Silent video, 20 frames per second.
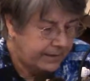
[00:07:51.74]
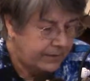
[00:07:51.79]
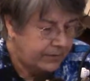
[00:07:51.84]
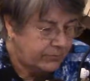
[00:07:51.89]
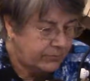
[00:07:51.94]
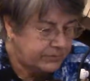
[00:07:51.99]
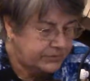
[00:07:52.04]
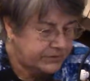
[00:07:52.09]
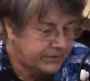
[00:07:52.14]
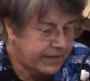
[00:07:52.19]

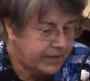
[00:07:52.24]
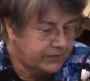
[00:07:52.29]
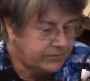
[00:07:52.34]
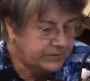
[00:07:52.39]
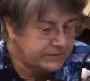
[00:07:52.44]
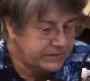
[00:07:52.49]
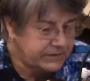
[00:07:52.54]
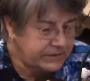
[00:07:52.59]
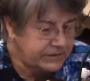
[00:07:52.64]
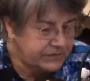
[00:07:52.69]
which
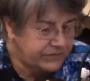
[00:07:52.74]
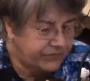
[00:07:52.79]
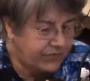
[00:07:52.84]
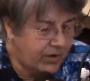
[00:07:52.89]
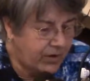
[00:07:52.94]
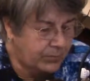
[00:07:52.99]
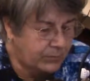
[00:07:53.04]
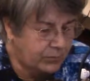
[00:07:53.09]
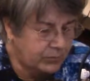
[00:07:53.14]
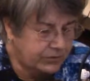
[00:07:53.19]
guarantees
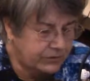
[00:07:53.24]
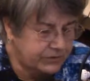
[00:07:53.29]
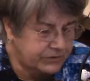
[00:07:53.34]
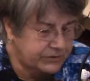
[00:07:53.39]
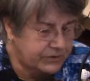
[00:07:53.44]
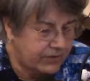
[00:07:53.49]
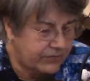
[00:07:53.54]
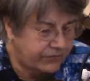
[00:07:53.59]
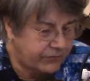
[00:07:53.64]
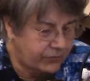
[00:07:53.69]
farm
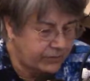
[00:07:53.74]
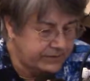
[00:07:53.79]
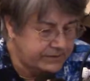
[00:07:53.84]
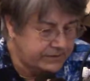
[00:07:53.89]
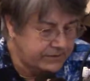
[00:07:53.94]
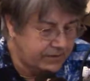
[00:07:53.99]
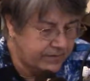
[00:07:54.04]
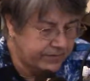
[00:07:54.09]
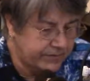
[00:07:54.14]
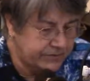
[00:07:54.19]
workers a
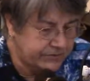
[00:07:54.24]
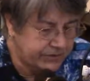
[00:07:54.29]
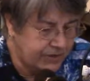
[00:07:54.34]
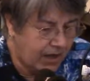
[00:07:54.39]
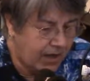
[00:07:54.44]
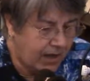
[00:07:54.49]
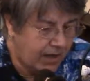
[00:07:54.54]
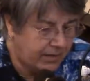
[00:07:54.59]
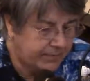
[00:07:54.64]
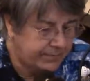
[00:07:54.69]
voice on the
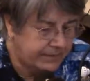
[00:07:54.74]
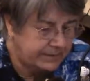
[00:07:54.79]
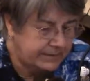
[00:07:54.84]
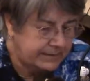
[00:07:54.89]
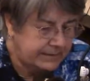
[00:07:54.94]
job,